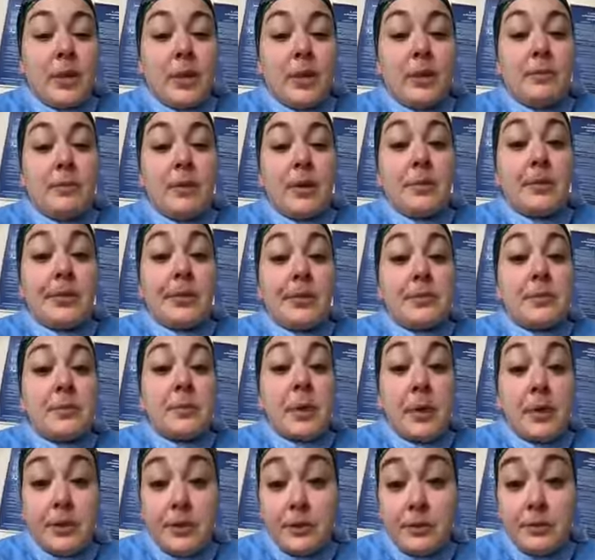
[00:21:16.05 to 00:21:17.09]
You'd probably lose your
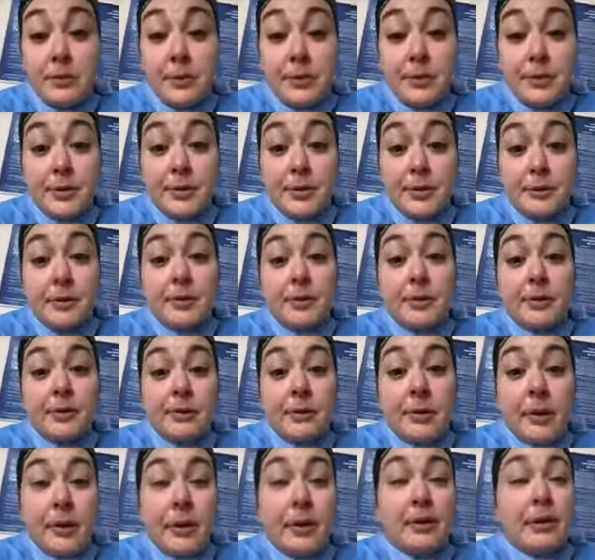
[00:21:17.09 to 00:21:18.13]
mind because you're not a
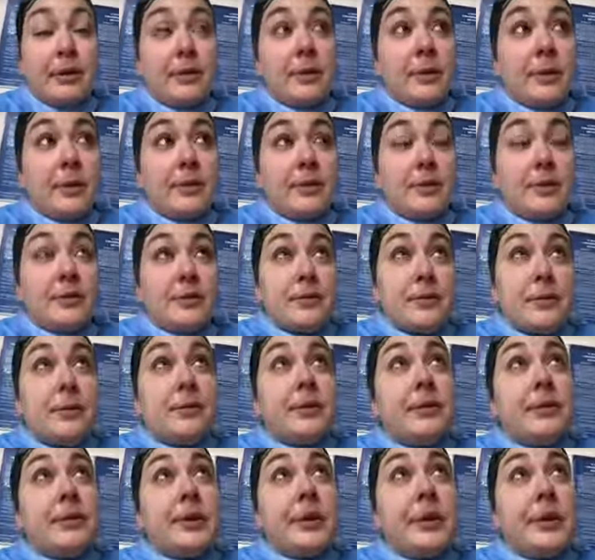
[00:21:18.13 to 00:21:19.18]
sociopath thinking this is all
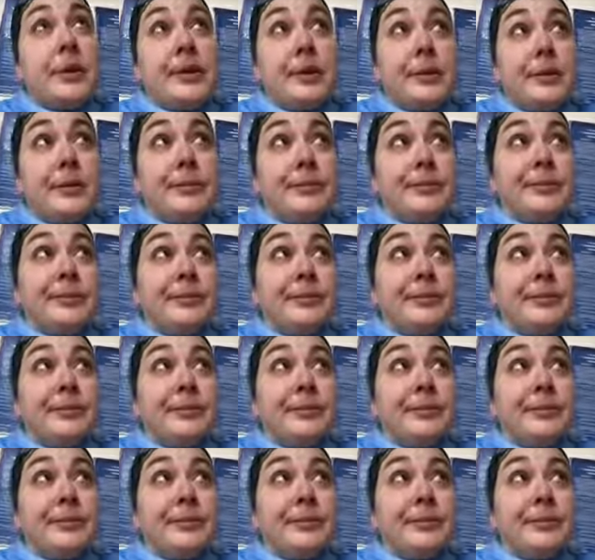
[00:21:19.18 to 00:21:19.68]
okay.